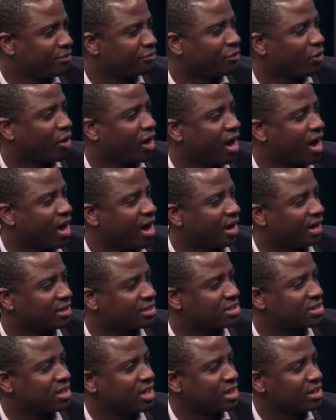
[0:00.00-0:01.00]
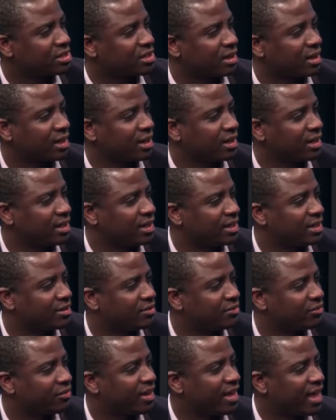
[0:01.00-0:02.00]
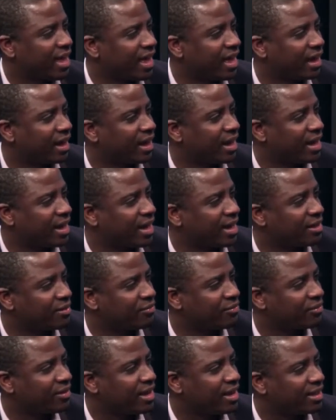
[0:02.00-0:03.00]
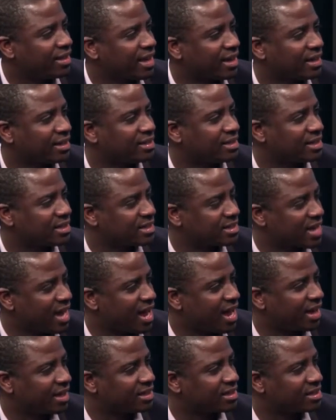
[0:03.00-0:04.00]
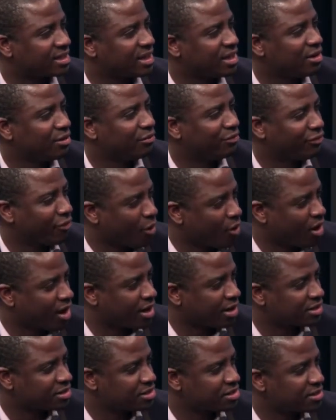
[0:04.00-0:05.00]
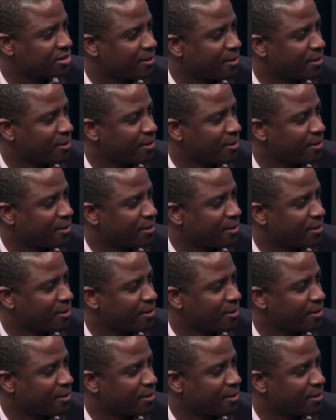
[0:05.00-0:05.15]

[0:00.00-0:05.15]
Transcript: for us to live mm-hmm. a life that He designed for us.